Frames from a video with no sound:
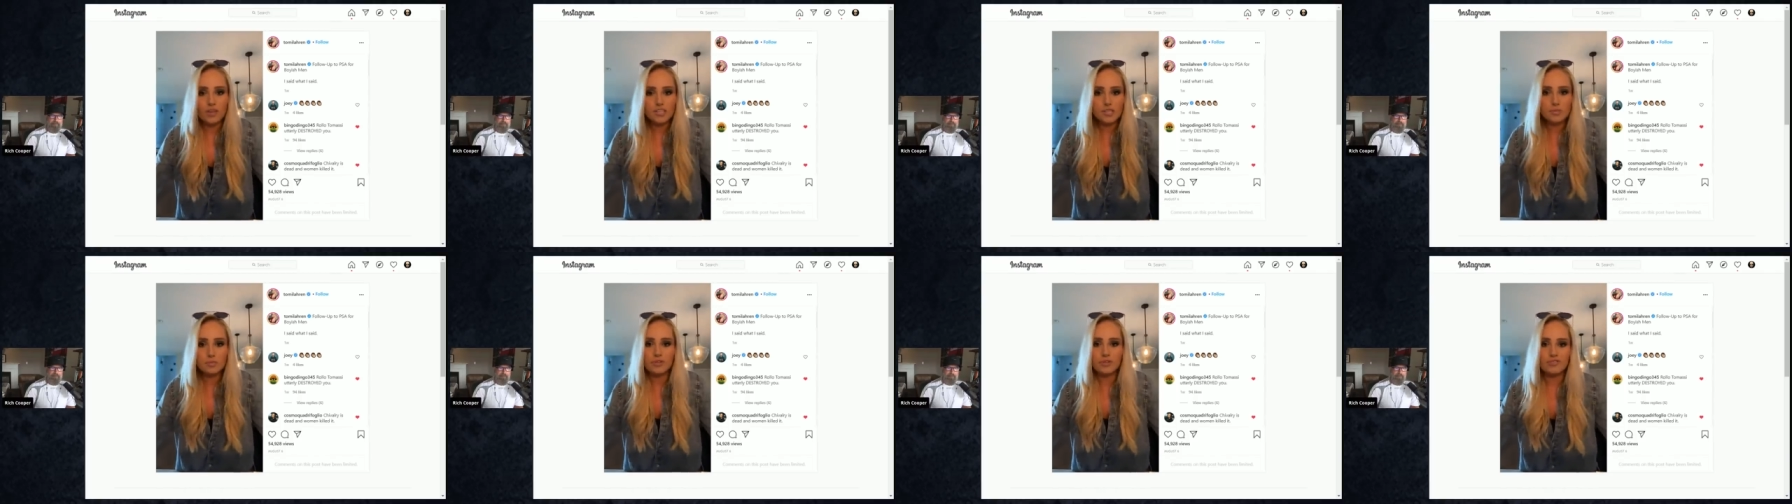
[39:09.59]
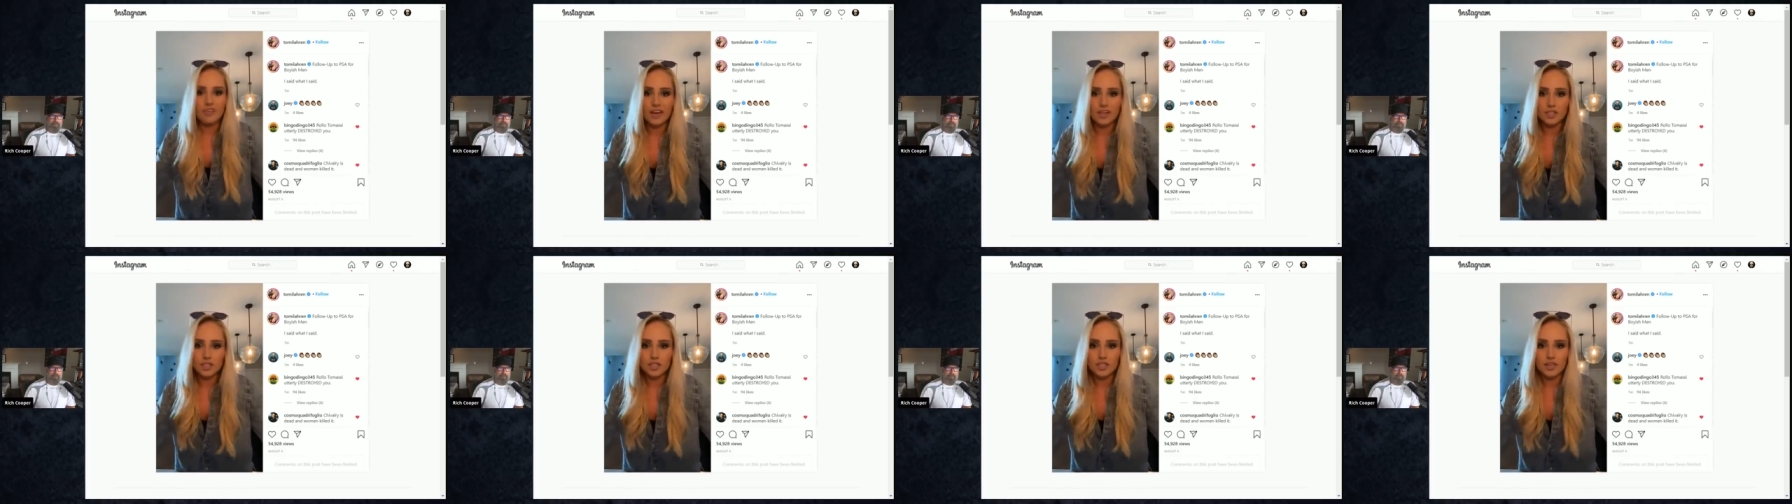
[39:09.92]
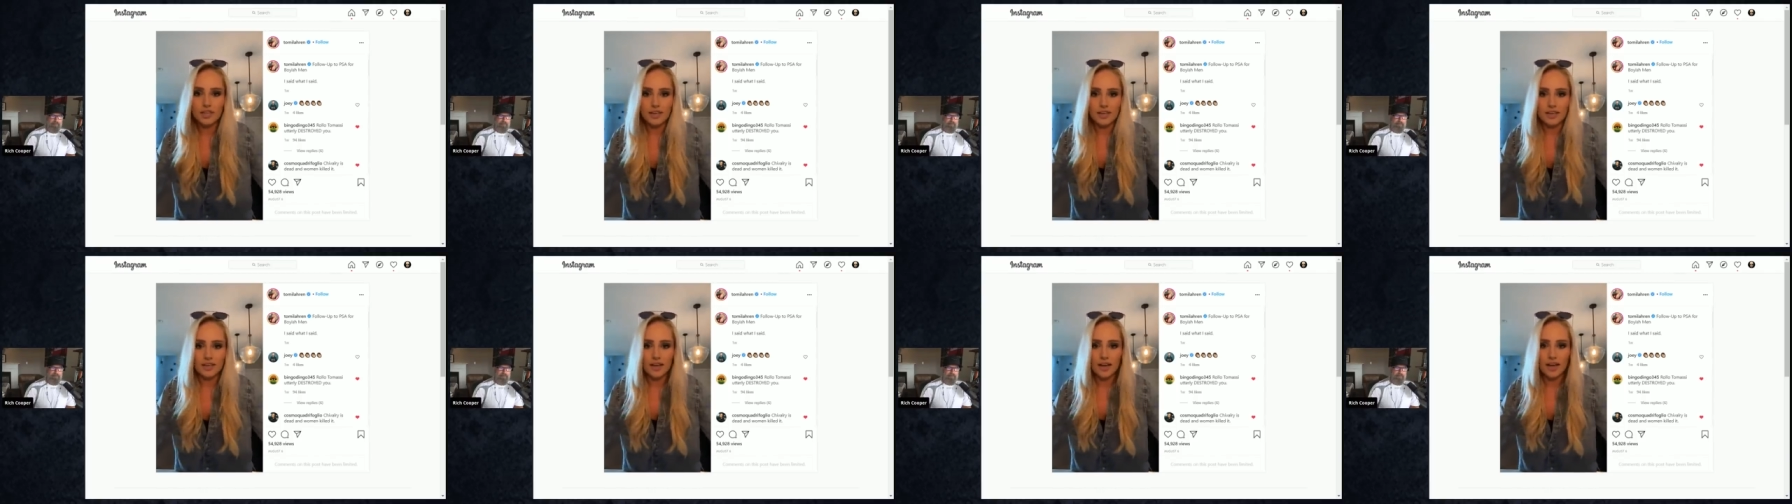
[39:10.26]
I know a lot of you
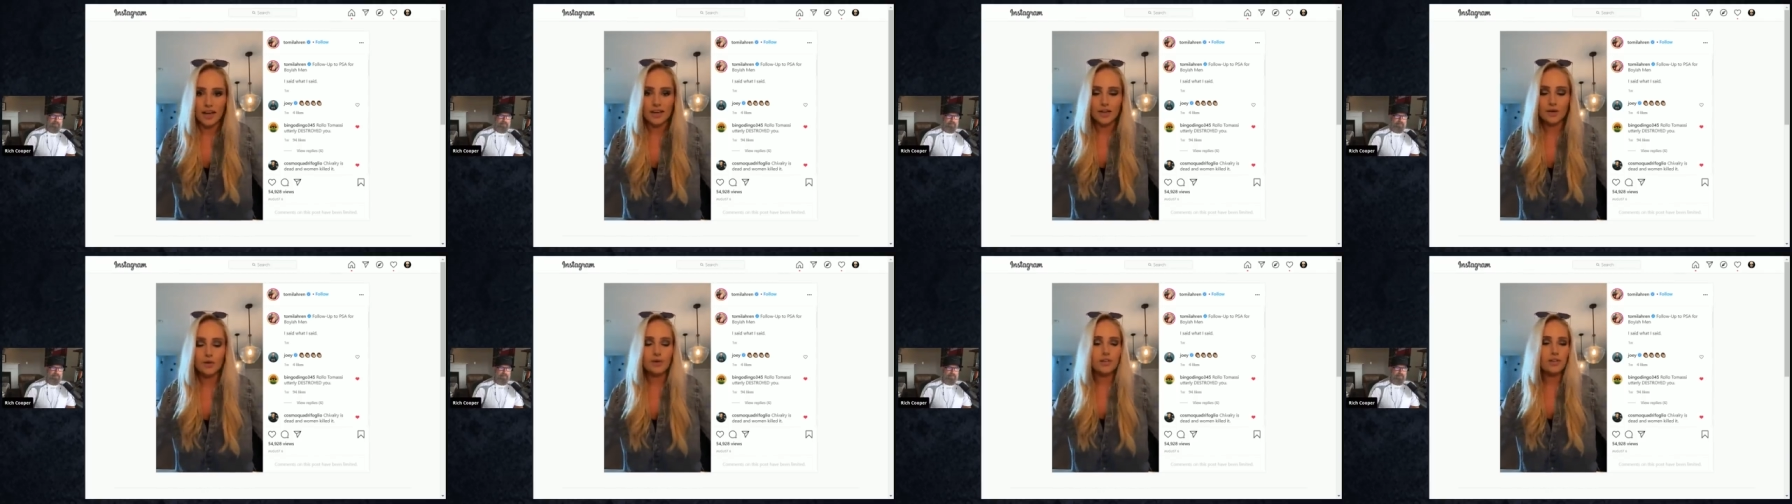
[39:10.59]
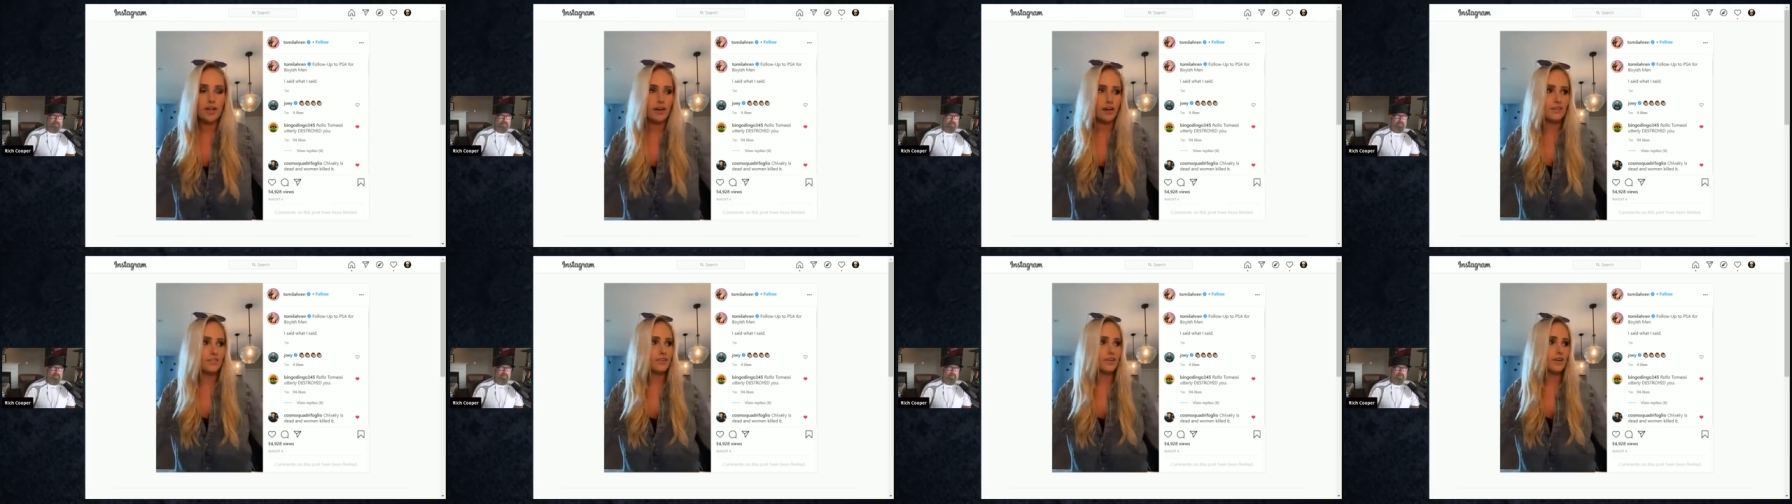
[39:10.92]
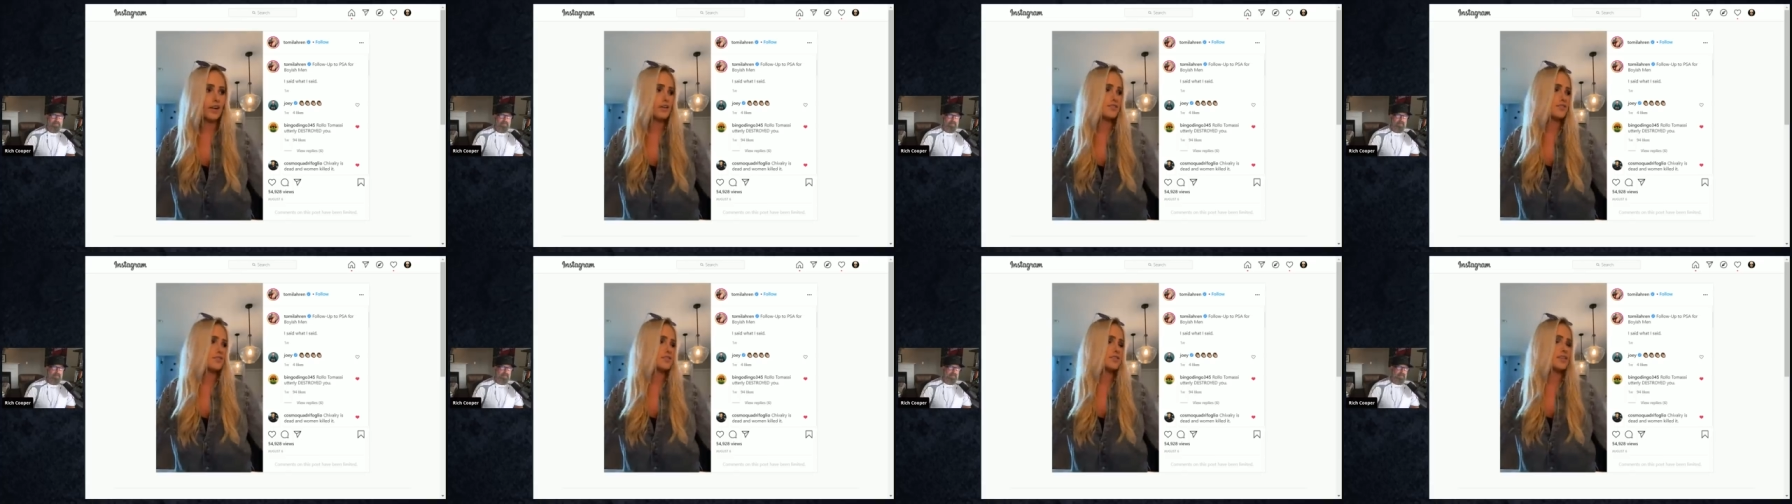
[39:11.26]
guys are saying, oh,